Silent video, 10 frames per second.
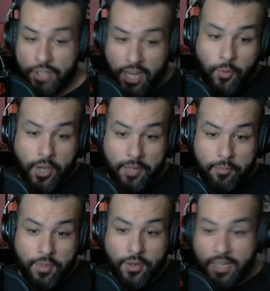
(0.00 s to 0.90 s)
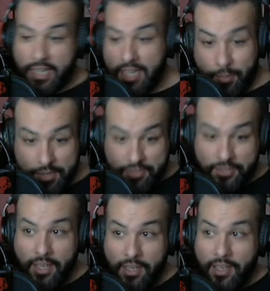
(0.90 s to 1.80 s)
Jay Weinberg, he
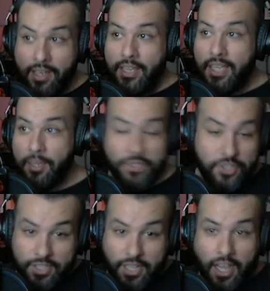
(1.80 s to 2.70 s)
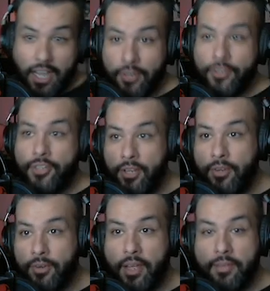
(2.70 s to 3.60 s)
was he was just a hired
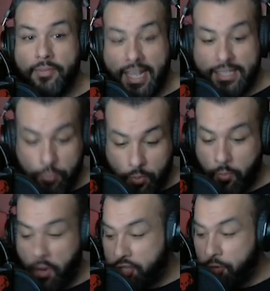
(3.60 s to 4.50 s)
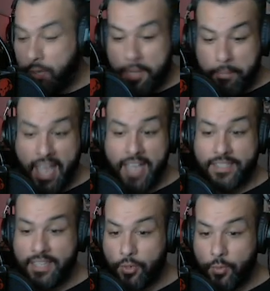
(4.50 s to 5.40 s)
dude. Uh, that's once you get
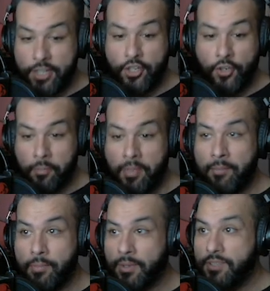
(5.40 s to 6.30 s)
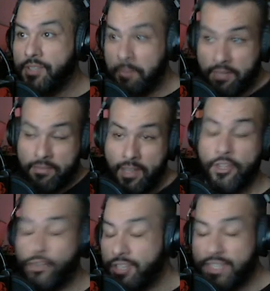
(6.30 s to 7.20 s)
past the original members, I mean,
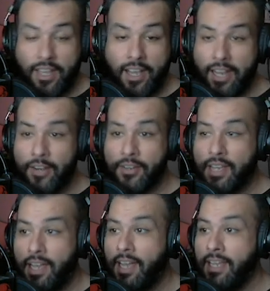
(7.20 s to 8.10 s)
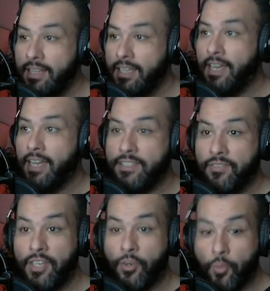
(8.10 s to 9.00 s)
you're just a hired guy in the eyes
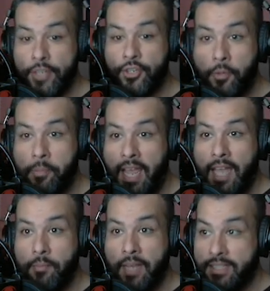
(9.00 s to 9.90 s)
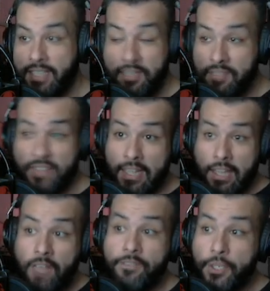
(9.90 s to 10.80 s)
of the original bandmates. Even if they
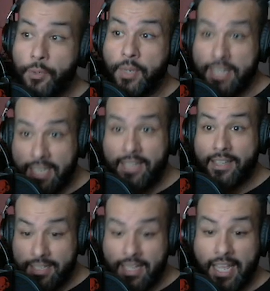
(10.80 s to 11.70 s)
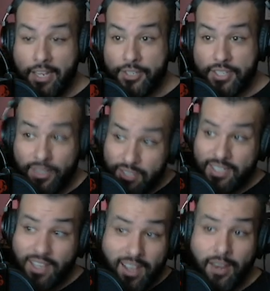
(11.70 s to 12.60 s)
love you, at the end of the day, you're still
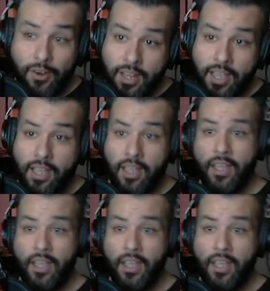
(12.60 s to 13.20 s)
just a hired guy.